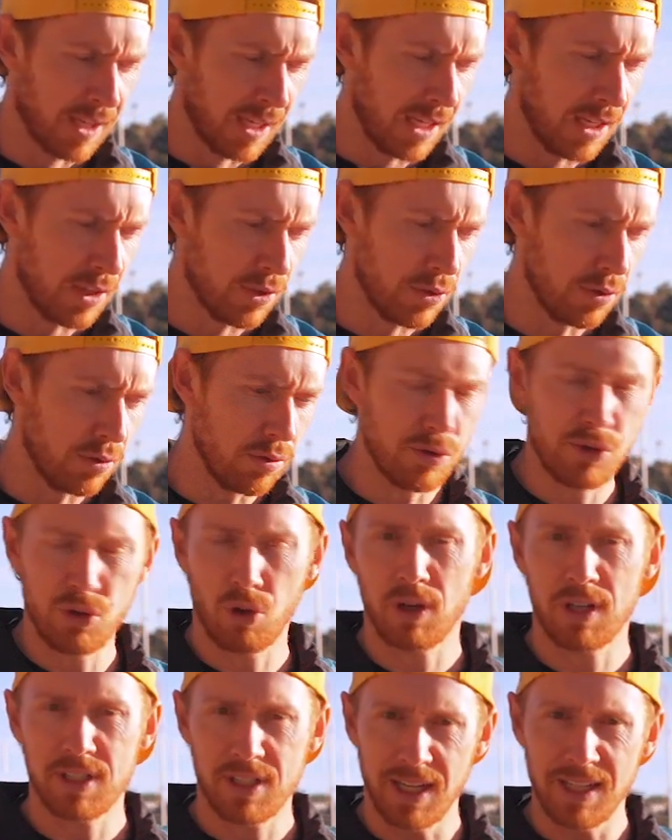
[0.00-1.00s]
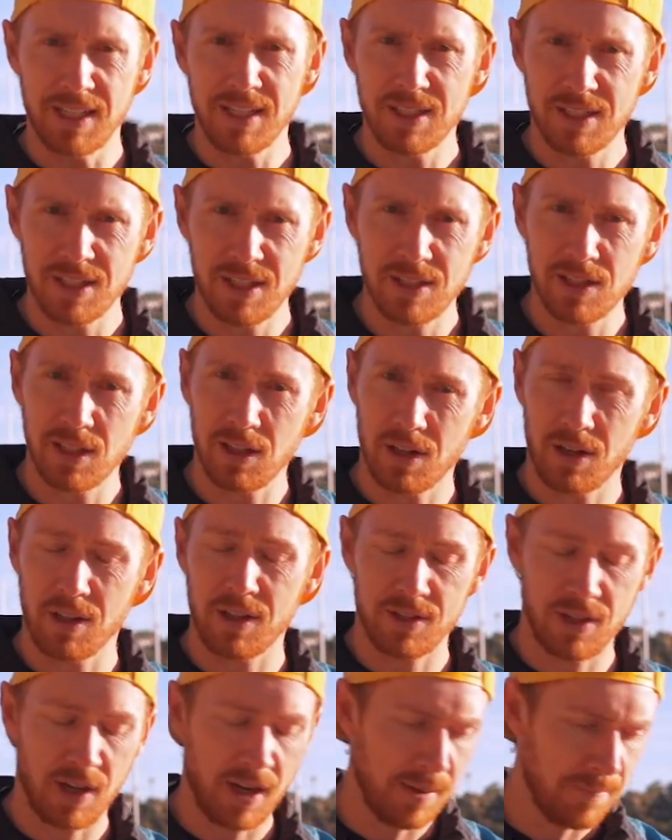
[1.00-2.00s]
into shorter sentences a lot of
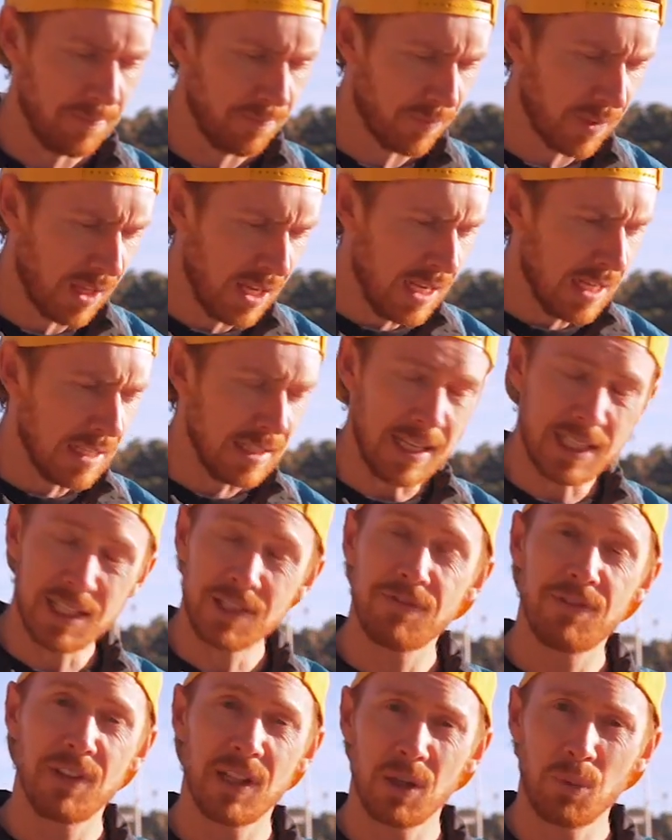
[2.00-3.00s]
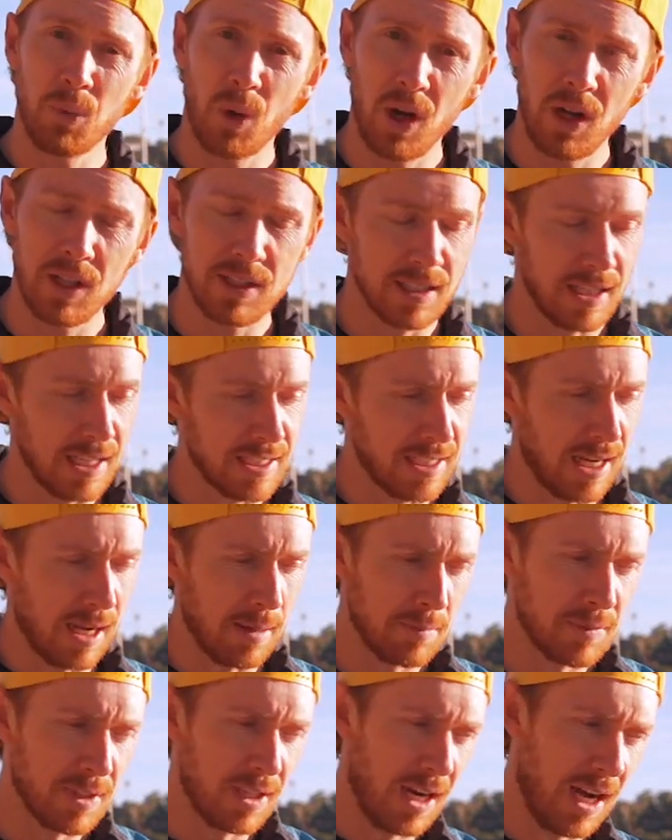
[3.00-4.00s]
the time. Less filler words, less
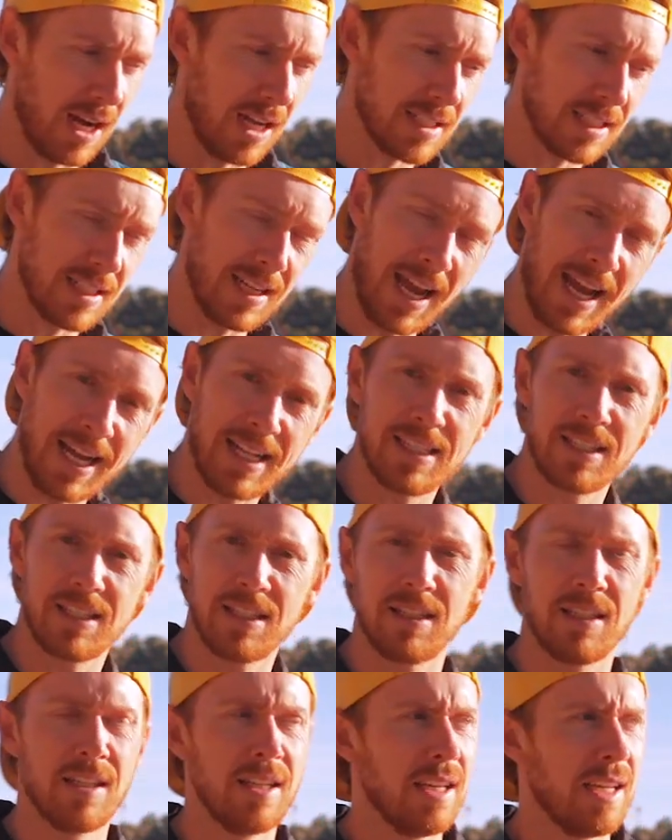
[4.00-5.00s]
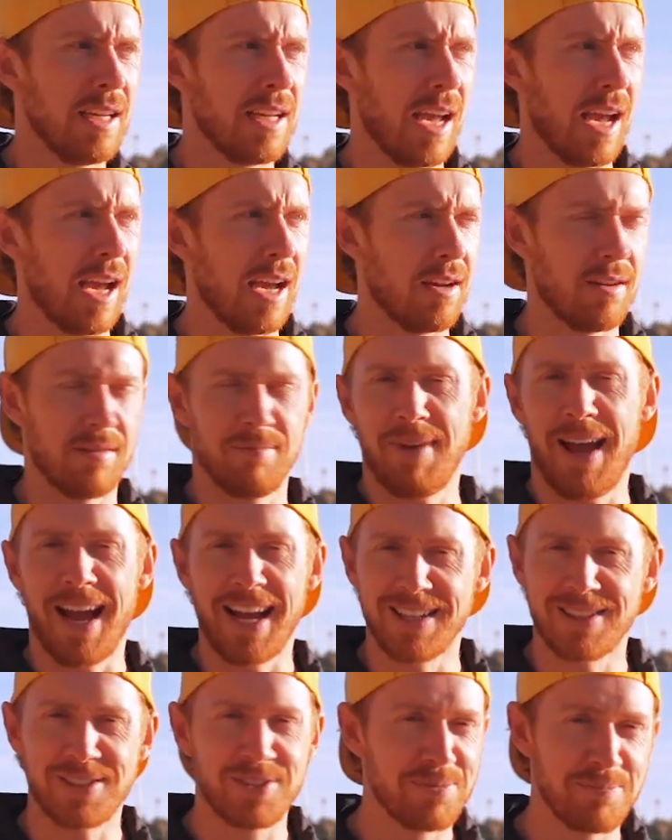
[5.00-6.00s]
ums and ahs and ands and
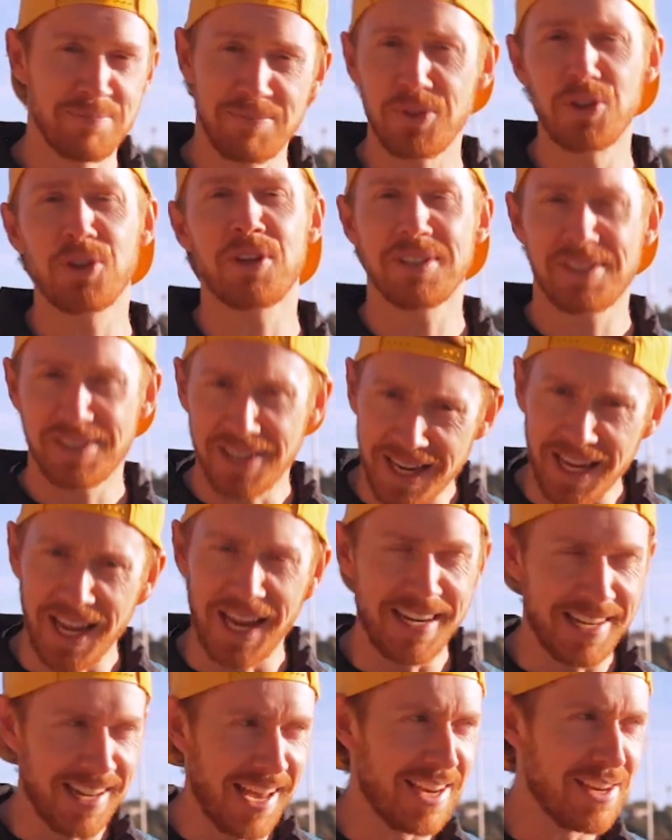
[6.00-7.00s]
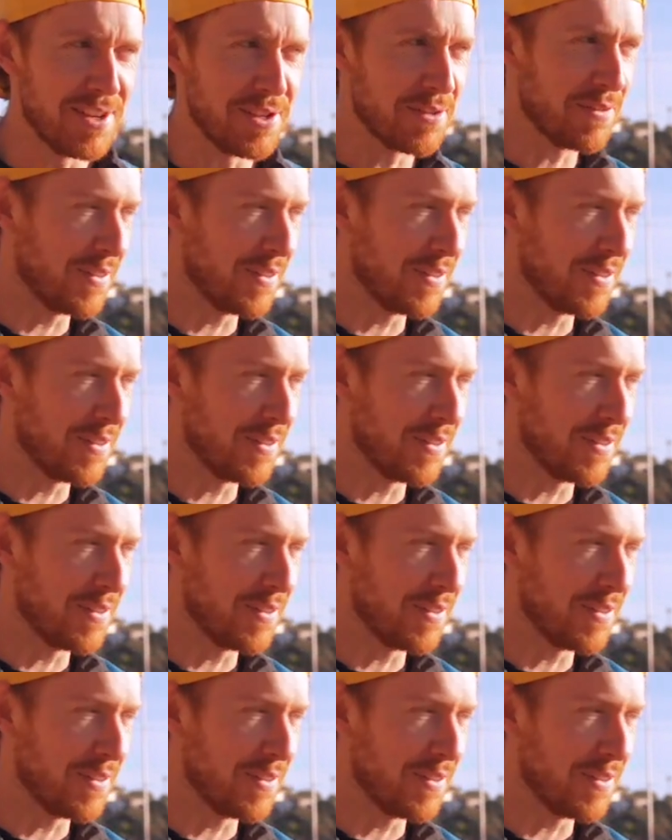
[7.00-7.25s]
ands. You can say and is